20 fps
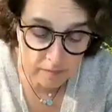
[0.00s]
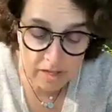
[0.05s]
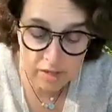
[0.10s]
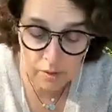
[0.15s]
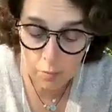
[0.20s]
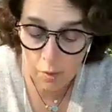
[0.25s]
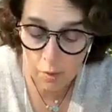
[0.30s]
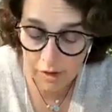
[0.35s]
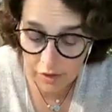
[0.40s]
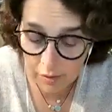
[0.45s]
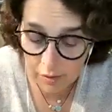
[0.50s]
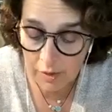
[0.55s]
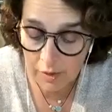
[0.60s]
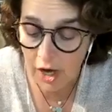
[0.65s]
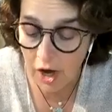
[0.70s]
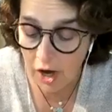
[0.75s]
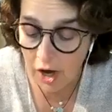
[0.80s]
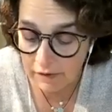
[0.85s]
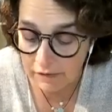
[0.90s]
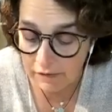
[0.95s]
And one that we
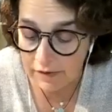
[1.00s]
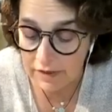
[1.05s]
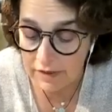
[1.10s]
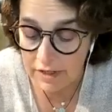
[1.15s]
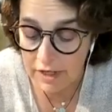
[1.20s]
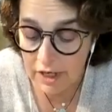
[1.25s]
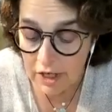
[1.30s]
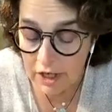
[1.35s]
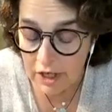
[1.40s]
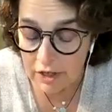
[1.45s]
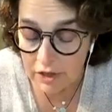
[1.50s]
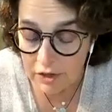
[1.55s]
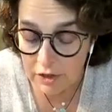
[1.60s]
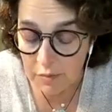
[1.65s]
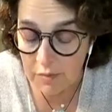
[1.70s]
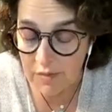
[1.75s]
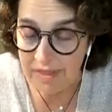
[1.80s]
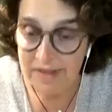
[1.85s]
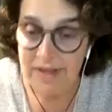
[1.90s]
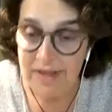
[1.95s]
often
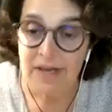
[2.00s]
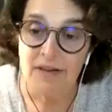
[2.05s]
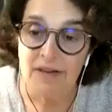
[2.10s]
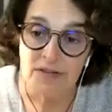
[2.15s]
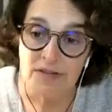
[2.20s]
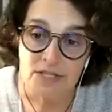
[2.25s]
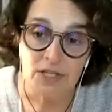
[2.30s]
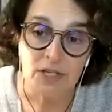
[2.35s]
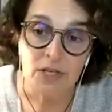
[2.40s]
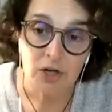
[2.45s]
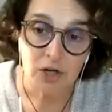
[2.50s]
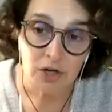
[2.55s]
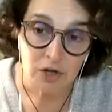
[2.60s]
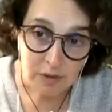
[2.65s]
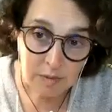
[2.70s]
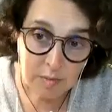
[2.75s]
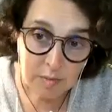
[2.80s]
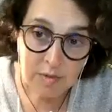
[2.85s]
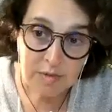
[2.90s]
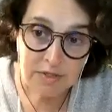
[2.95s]
don't think of as a
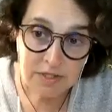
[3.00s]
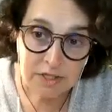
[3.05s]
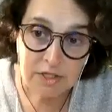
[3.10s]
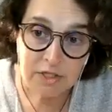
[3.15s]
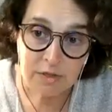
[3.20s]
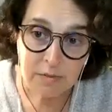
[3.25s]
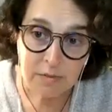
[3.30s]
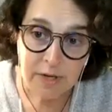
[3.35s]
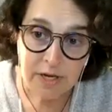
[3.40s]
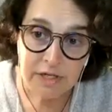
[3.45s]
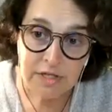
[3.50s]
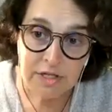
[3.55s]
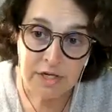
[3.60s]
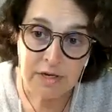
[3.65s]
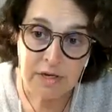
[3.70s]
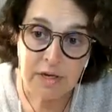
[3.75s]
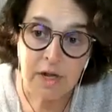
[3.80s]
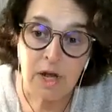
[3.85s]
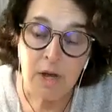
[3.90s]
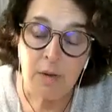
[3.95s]
curable
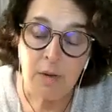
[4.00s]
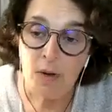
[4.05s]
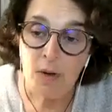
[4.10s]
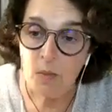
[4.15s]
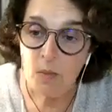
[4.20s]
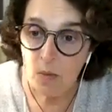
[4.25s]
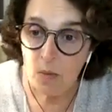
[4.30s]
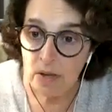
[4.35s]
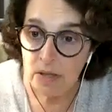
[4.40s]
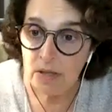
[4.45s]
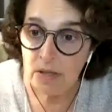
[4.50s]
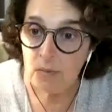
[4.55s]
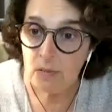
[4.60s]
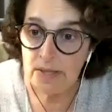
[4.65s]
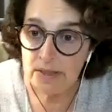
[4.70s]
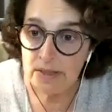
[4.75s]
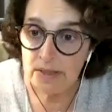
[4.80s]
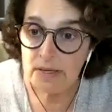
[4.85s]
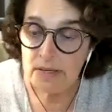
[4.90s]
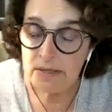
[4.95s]
situation, but one that
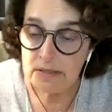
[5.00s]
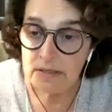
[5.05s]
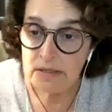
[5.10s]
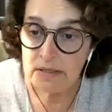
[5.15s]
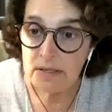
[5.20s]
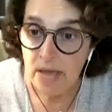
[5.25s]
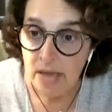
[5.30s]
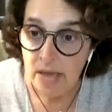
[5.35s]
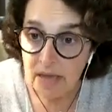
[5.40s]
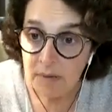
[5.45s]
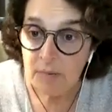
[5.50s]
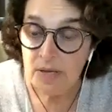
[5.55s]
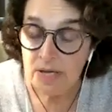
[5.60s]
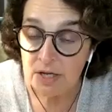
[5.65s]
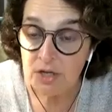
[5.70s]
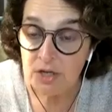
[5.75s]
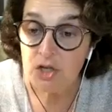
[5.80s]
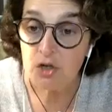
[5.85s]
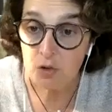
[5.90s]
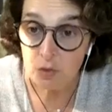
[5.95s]
we think can be
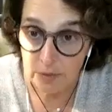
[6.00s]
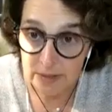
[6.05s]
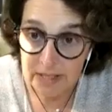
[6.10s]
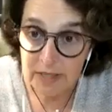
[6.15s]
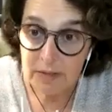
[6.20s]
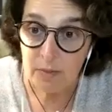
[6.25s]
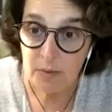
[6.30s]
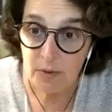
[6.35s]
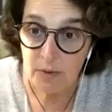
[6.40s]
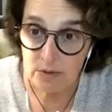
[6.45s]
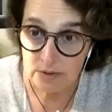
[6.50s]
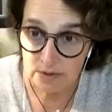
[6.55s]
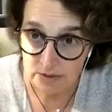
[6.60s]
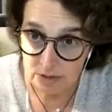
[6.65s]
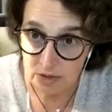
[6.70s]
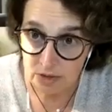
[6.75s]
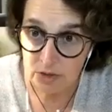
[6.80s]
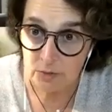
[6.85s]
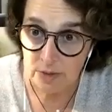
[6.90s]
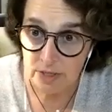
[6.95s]
a treatable
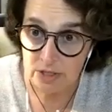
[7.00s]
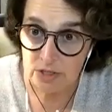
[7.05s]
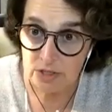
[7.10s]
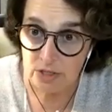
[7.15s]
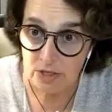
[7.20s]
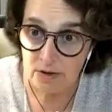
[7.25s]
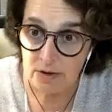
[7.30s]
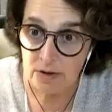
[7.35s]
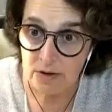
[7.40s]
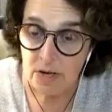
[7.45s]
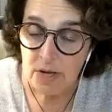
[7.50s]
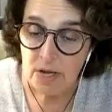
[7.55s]
situation